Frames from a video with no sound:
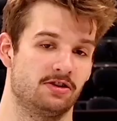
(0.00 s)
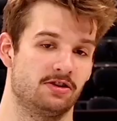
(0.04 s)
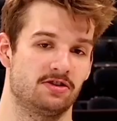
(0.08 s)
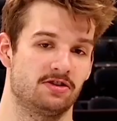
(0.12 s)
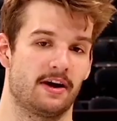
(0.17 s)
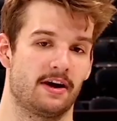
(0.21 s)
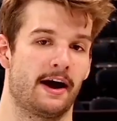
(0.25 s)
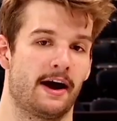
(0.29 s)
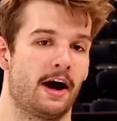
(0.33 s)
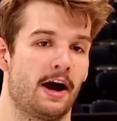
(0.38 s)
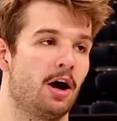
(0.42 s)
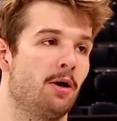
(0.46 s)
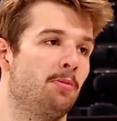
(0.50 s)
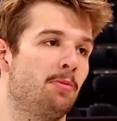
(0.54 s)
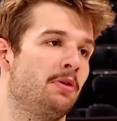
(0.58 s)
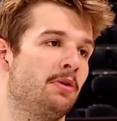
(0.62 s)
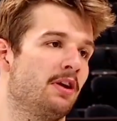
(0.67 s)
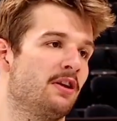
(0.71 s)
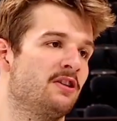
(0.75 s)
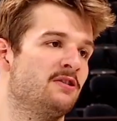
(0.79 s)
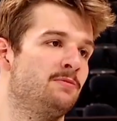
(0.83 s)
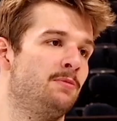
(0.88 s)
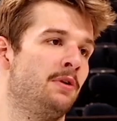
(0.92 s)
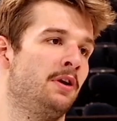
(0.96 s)

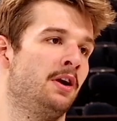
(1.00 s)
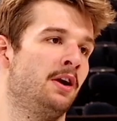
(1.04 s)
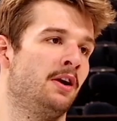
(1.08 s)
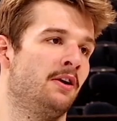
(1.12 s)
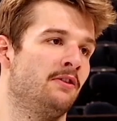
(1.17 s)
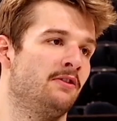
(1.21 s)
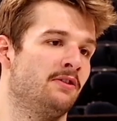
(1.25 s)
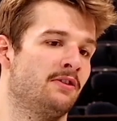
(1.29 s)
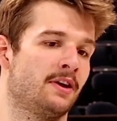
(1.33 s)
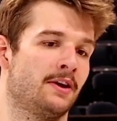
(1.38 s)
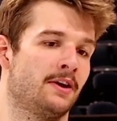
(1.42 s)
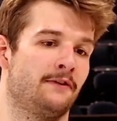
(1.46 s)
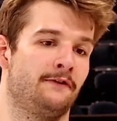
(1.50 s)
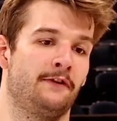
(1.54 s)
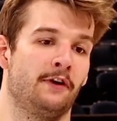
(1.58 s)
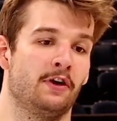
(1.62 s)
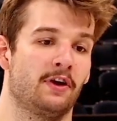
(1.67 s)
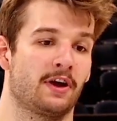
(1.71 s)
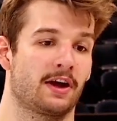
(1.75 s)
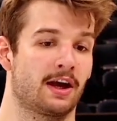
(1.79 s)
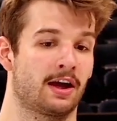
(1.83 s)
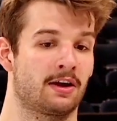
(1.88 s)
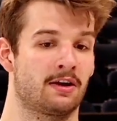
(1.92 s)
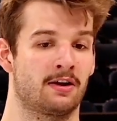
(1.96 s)
eye-opening experience because I felt
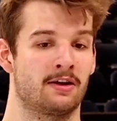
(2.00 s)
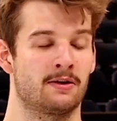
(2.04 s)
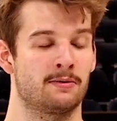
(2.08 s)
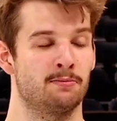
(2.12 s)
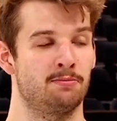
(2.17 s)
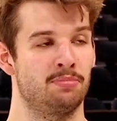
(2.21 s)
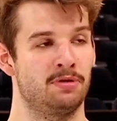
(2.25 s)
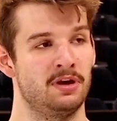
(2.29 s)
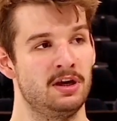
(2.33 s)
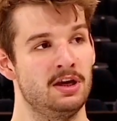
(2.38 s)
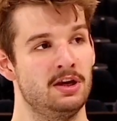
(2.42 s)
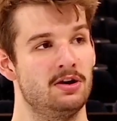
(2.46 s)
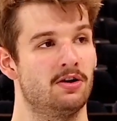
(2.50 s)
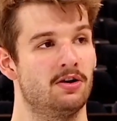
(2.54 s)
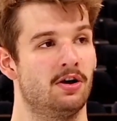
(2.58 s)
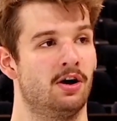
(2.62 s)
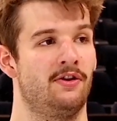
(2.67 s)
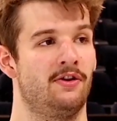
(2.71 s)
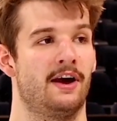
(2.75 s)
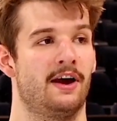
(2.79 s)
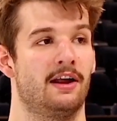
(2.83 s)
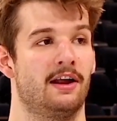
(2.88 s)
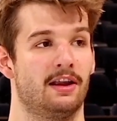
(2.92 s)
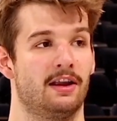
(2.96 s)
like I could compete on
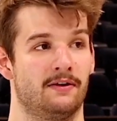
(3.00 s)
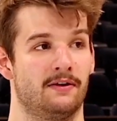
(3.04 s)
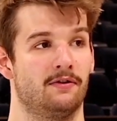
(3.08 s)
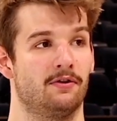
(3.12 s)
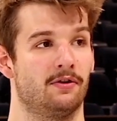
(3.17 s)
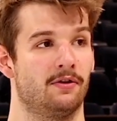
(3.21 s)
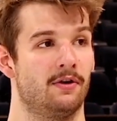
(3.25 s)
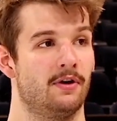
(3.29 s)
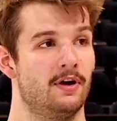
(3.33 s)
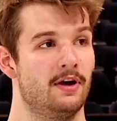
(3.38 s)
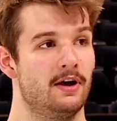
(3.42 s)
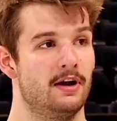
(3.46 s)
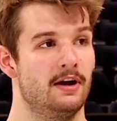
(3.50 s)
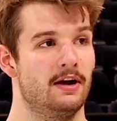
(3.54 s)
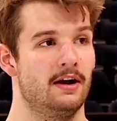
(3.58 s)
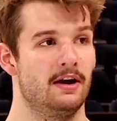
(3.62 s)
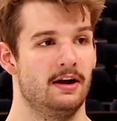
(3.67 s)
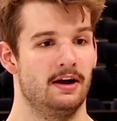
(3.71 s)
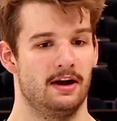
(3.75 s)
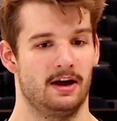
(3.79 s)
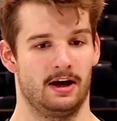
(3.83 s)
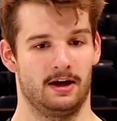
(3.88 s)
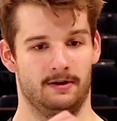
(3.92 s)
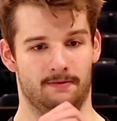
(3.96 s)
that level.
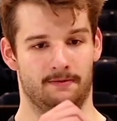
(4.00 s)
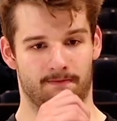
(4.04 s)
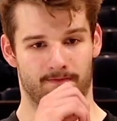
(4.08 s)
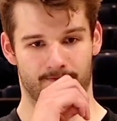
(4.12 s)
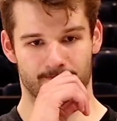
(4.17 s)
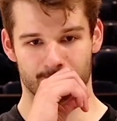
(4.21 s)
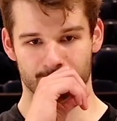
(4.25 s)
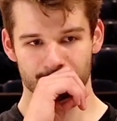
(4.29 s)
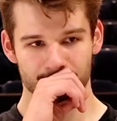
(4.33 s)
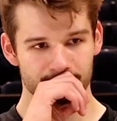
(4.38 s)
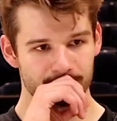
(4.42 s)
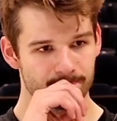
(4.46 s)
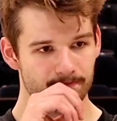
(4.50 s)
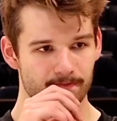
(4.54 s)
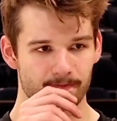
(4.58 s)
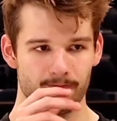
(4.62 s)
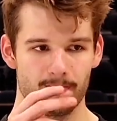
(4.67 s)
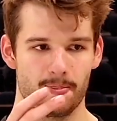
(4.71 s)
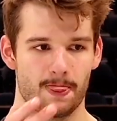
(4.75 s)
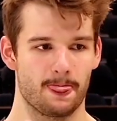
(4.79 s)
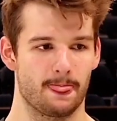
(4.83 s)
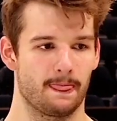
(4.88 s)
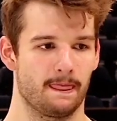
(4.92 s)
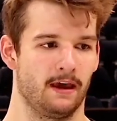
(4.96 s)
And
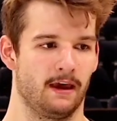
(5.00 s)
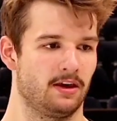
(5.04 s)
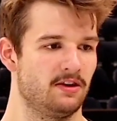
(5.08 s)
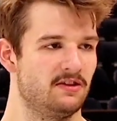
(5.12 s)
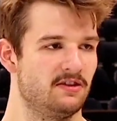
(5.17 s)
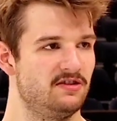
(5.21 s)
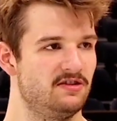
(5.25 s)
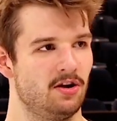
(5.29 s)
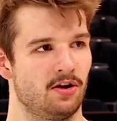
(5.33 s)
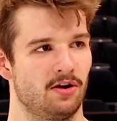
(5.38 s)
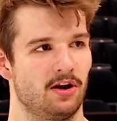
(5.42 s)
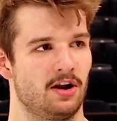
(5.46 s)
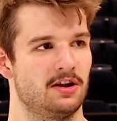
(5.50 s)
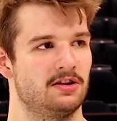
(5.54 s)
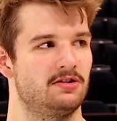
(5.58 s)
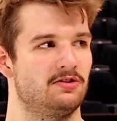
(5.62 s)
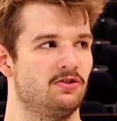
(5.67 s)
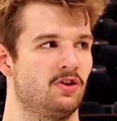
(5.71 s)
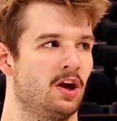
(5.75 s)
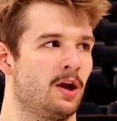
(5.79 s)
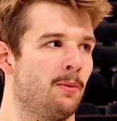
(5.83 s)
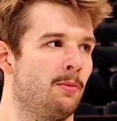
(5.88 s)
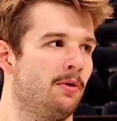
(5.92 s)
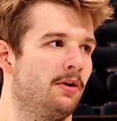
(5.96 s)
like you see on
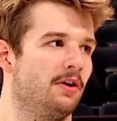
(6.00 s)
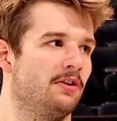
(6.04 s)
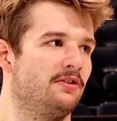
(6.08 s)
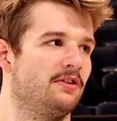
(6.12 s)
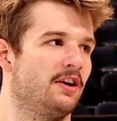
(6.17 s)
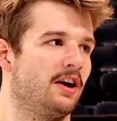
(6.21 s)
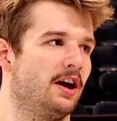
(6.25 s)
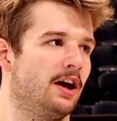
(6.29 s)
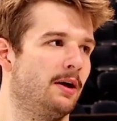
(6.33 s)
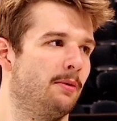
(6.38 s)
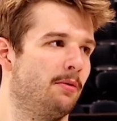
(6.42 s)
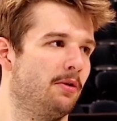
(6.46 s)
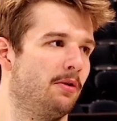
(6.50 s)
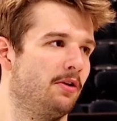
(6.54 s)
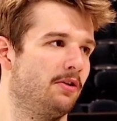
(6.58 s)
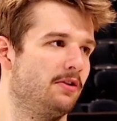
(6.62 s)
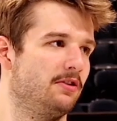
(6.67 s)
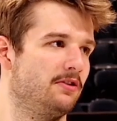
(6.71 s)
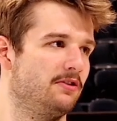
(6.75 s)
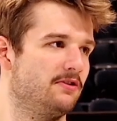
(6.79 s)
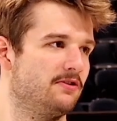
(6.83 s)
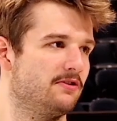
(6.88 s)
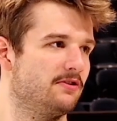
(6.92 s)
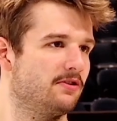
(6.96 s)
Instagram all the time, all
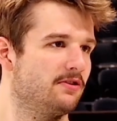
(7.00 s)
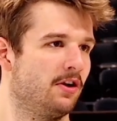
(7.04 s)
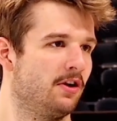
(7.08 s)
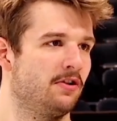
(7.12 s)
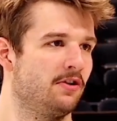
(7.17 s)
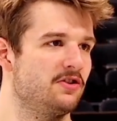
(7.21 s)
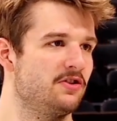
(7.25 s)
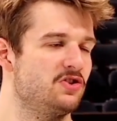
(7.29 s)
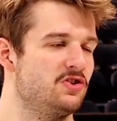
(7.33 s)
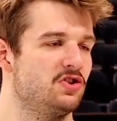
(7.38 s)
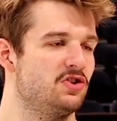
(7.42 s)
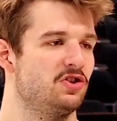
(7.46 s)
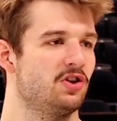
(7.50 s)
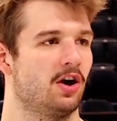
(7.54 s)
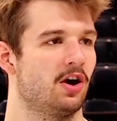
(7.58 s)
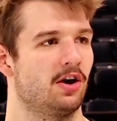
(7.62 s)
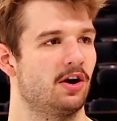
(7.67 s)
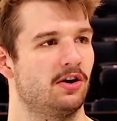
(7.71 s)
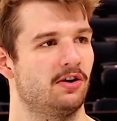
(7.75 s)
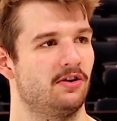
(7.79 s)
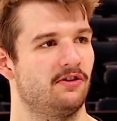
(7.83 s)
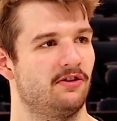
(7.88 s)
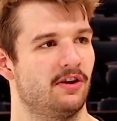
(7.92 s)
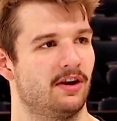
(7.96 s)
these
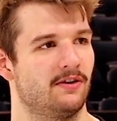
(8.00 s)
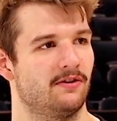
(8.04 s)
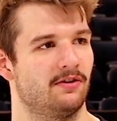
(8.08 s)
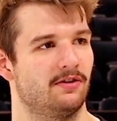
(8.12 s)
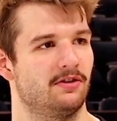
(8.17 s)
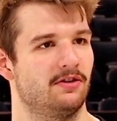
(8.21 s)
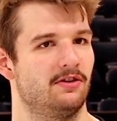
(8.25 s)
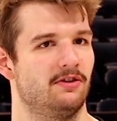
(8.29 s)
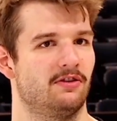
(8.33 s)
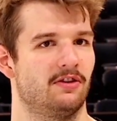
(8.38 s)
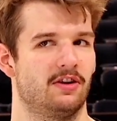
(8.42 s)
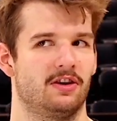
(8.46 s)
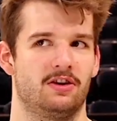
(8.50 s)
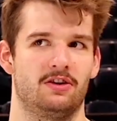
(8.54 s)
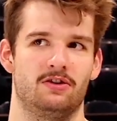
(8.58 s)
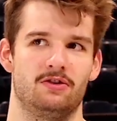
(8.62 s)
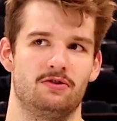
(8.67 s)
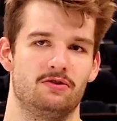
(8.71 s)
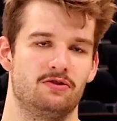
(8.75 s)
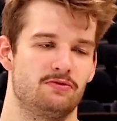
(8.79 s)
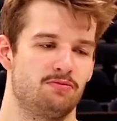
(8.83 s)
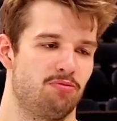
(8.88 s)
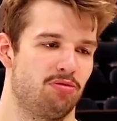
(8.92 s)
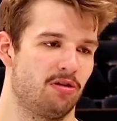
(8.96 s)
stars have all these like
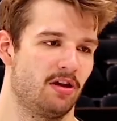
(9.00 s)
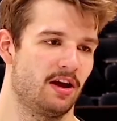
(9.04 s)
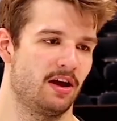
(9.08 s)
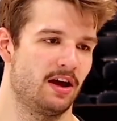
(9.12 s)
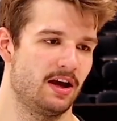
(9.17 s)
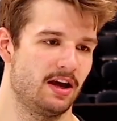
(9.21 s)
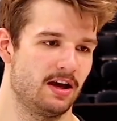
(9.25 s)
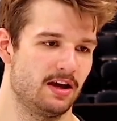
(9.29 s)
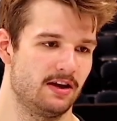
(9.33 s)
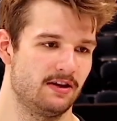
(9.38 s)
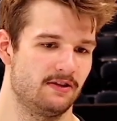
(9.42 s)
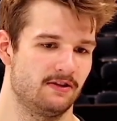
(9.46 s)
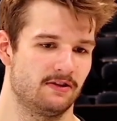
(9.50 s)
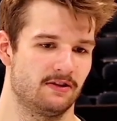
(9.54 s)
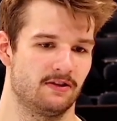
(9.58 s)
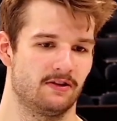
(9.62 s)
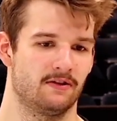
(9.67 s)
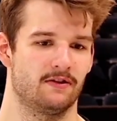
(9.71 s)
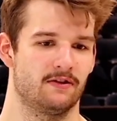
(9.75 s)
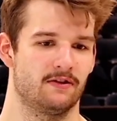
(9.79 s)
huge plays, and